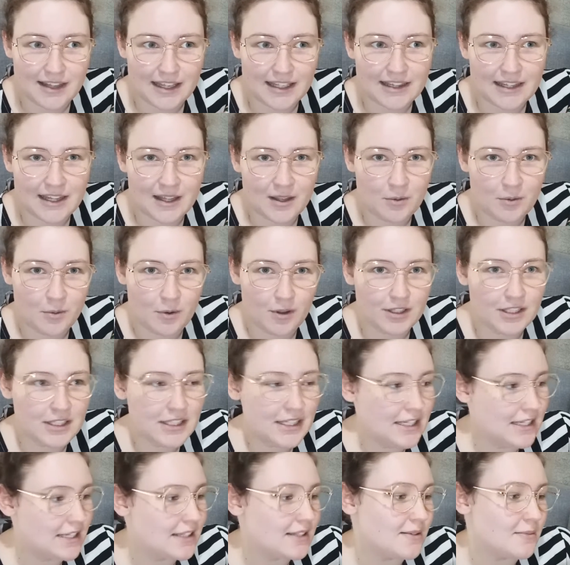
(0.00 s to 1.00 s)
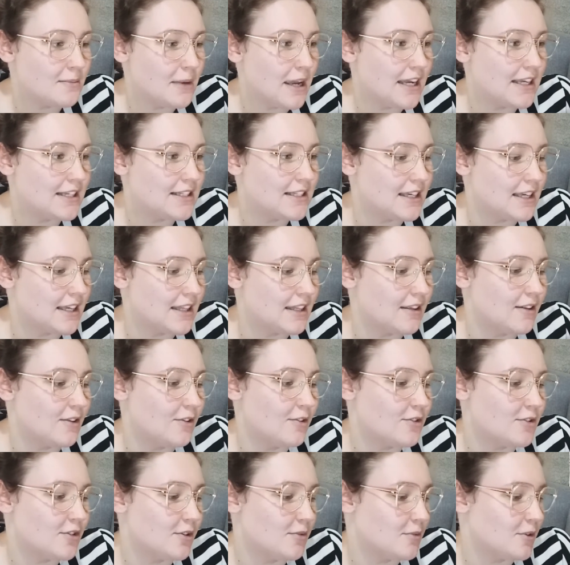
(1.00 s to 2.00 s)
Like, their quality is amazing and they
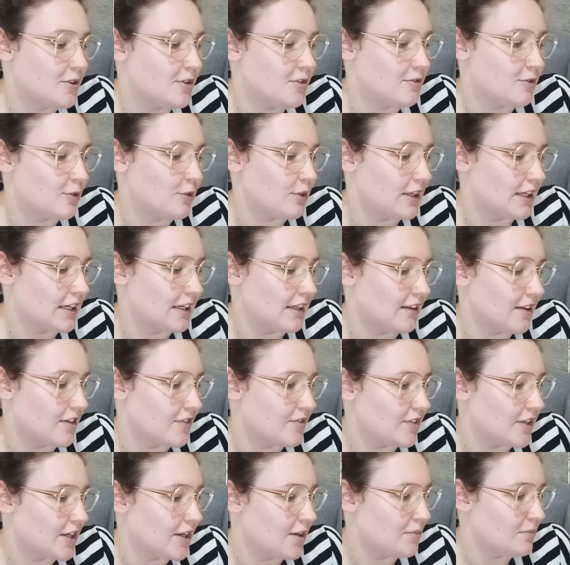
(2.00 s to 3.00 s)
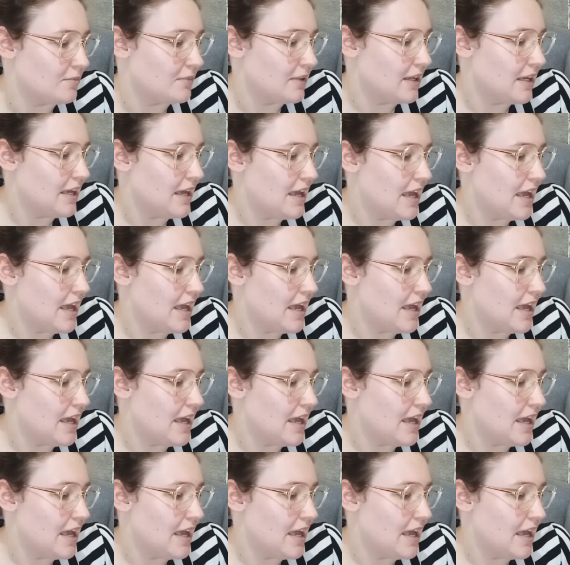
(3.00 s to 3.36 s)
look so beautiful and I love them.